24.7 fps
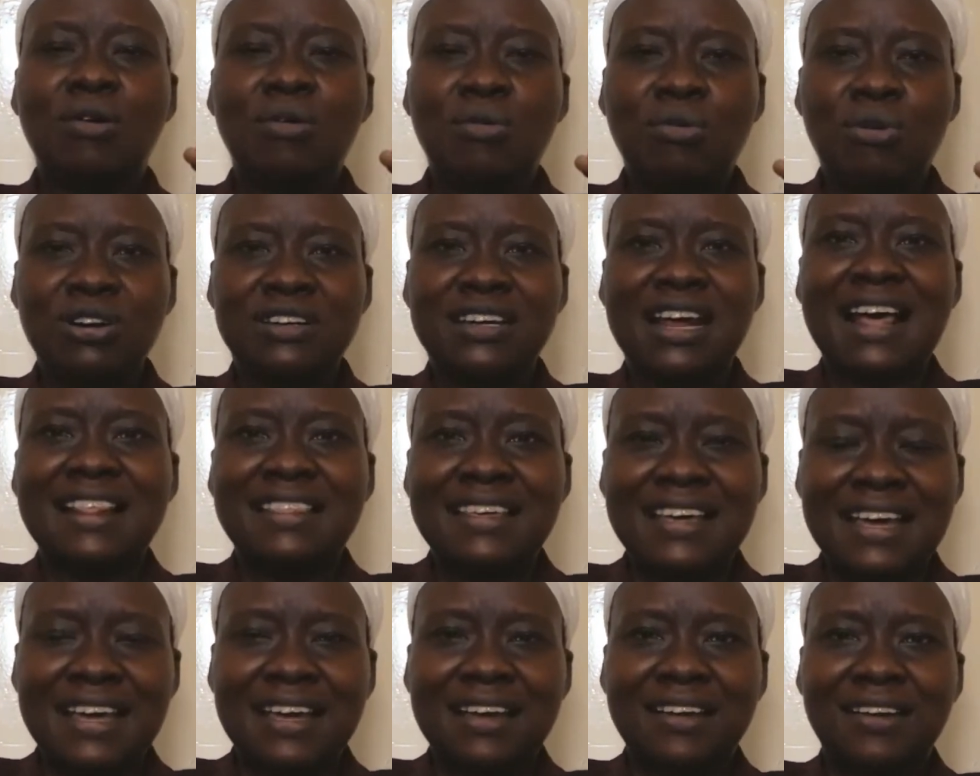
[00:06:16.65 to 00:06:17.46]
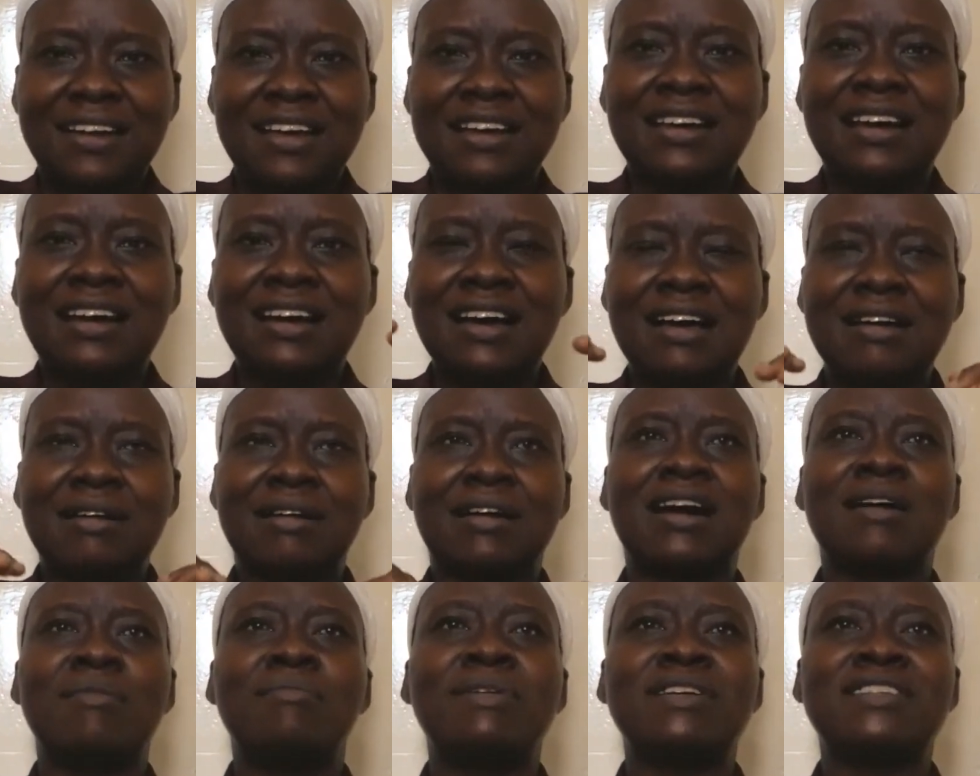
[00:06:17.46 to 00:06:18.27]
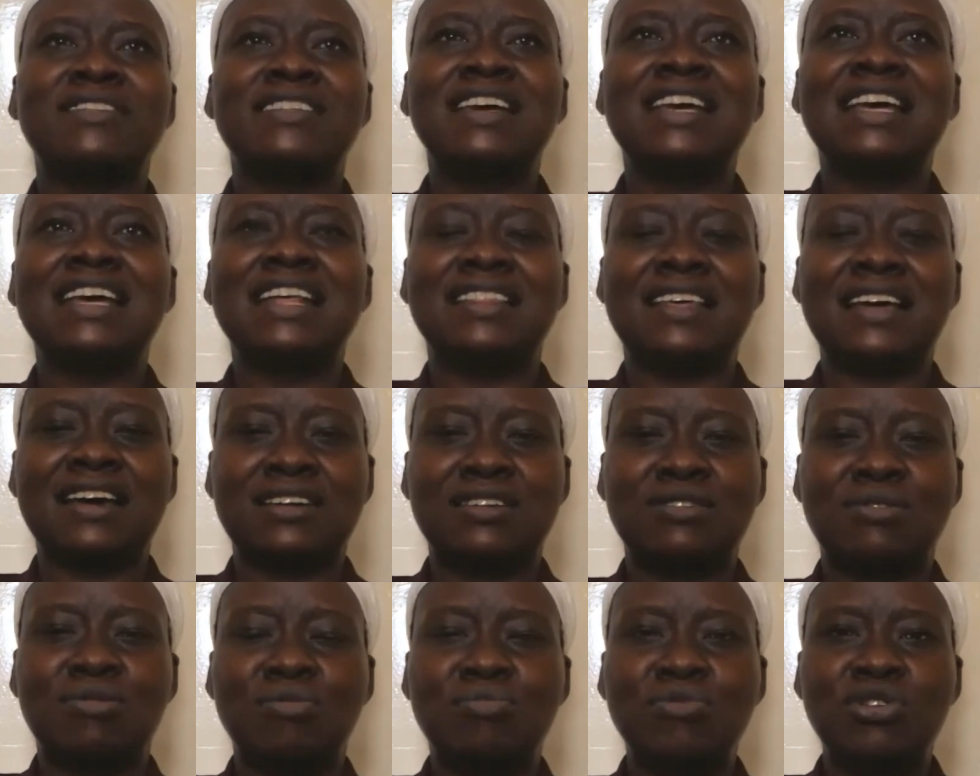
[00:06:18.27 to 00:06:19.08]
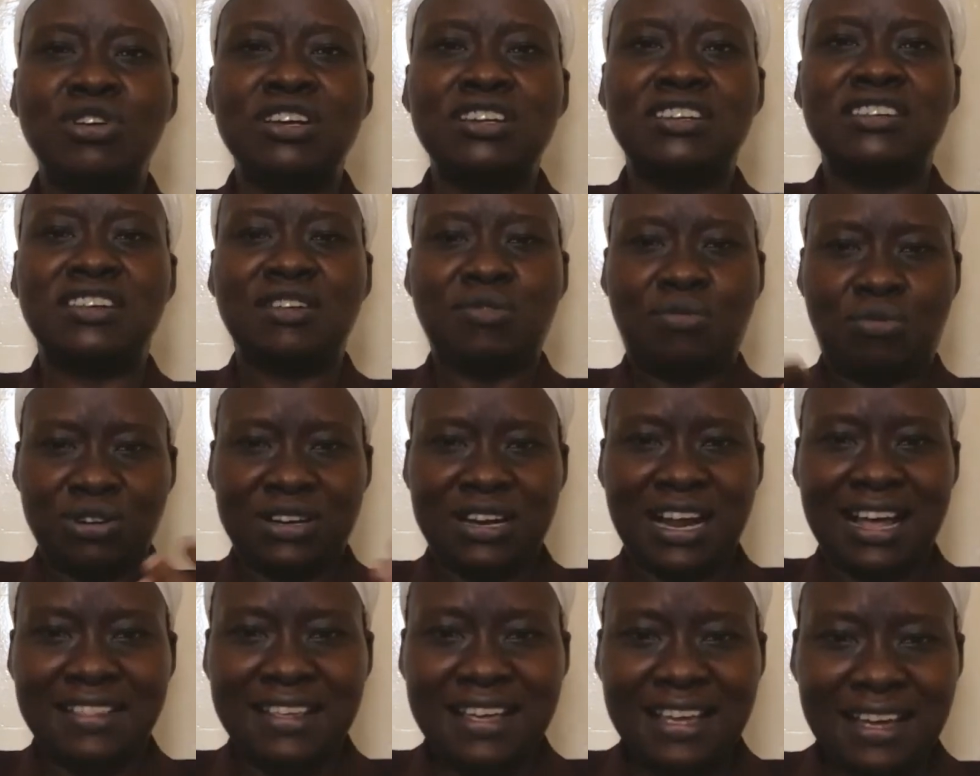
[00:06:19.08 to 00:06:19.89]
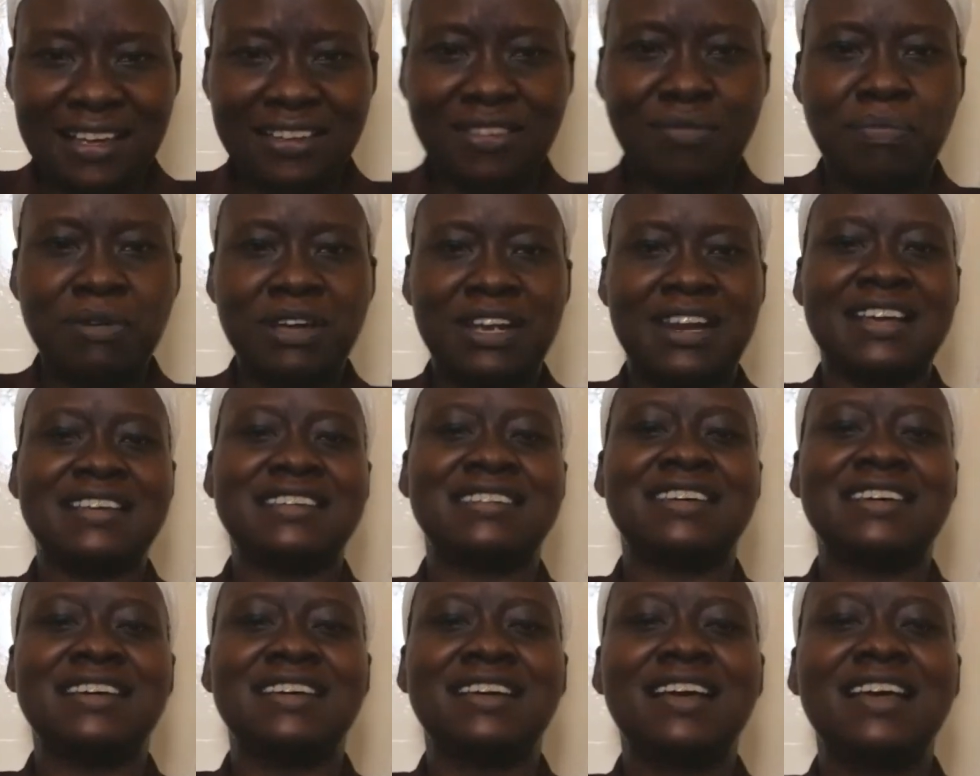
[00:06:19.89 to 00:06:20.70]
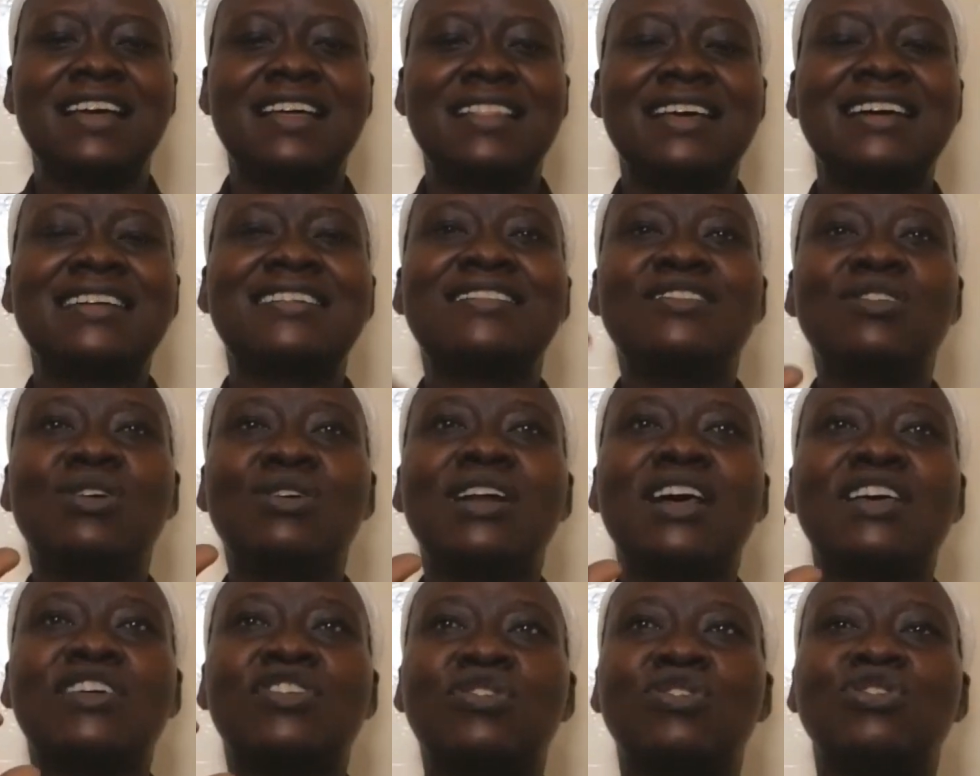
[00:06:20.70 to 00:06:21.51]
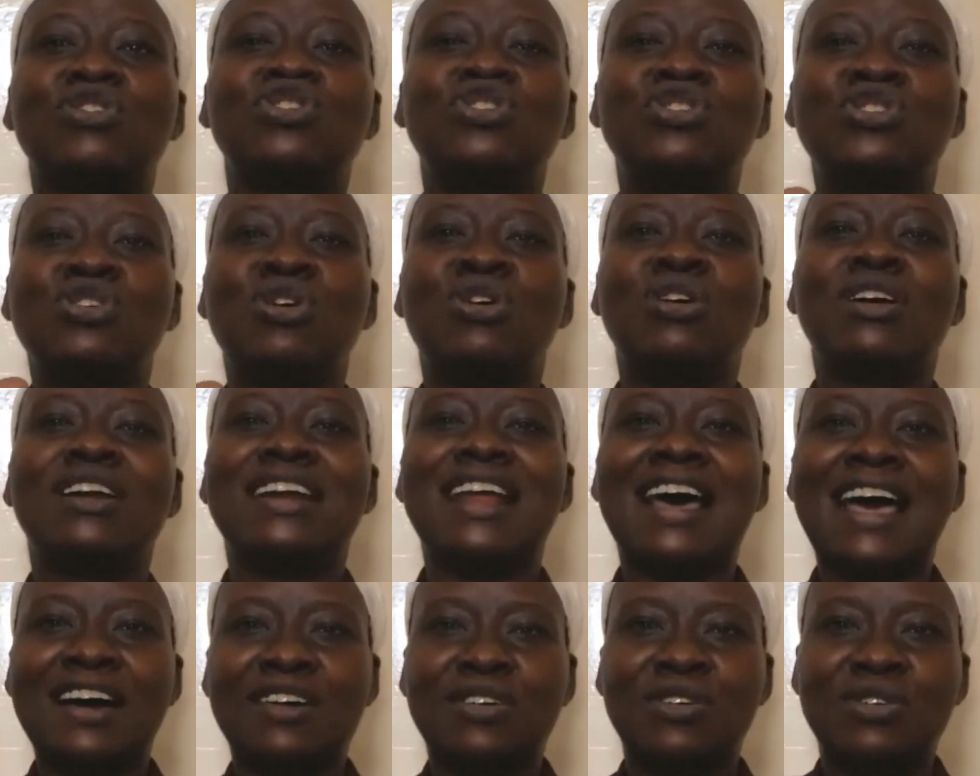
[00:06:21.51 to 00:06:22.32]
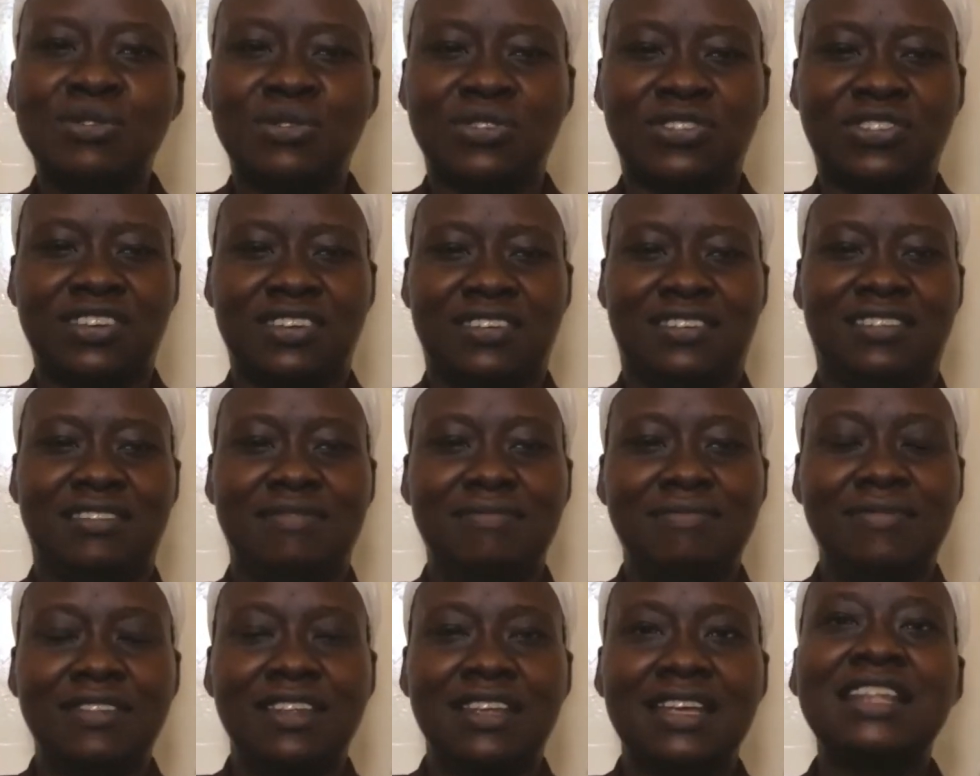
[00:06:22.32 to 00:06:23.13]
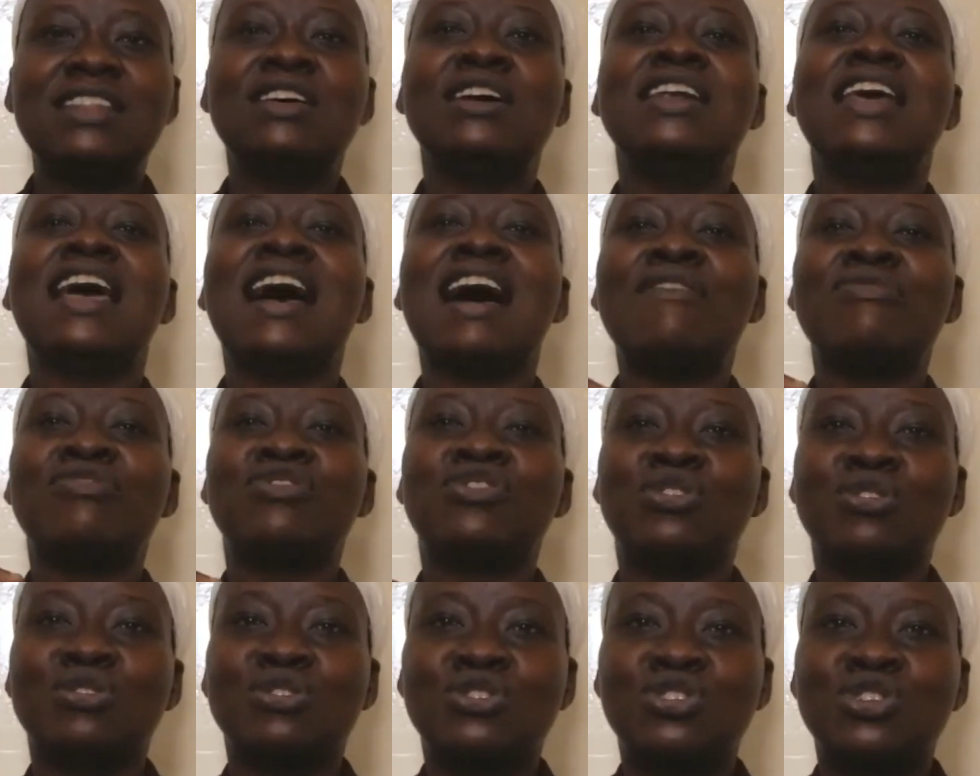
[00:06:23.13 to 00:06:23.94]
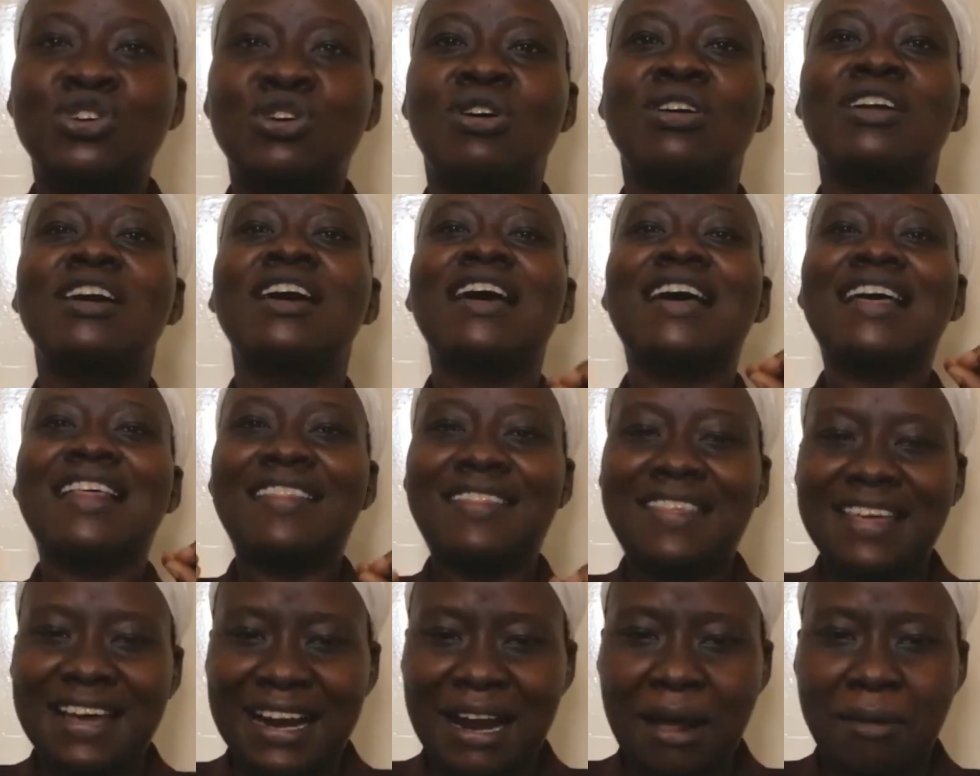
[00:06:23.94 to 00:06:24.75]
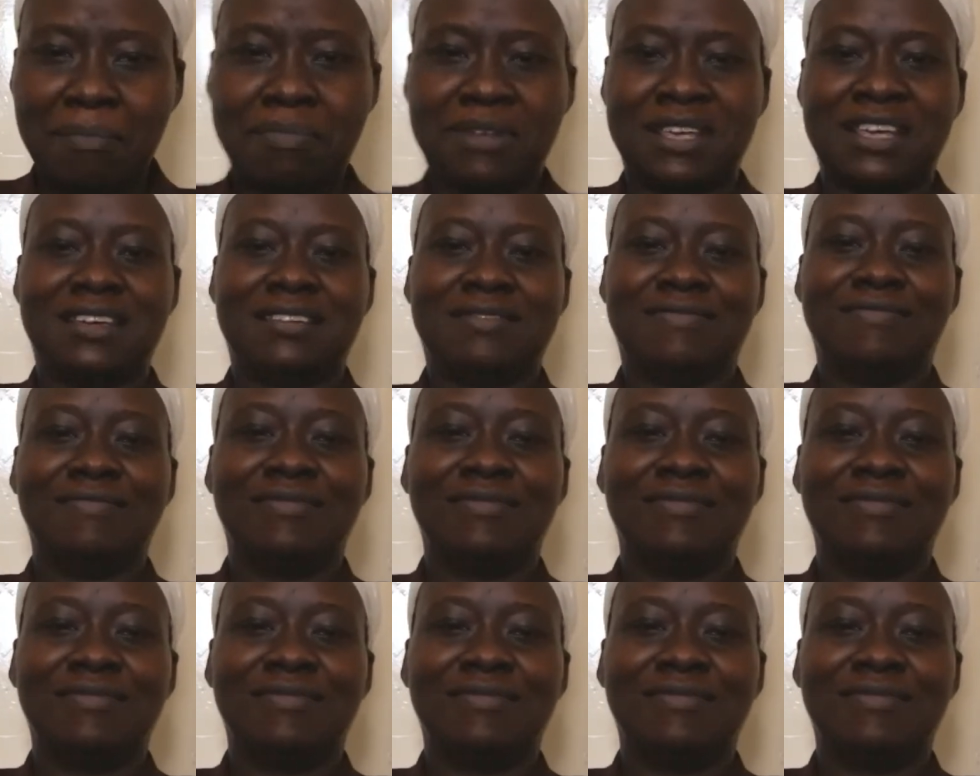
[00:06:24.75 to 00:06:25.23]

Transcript: What are they encompassing in that community? What are they experiencing? That's known as social diagnosis. And then you have social therapy.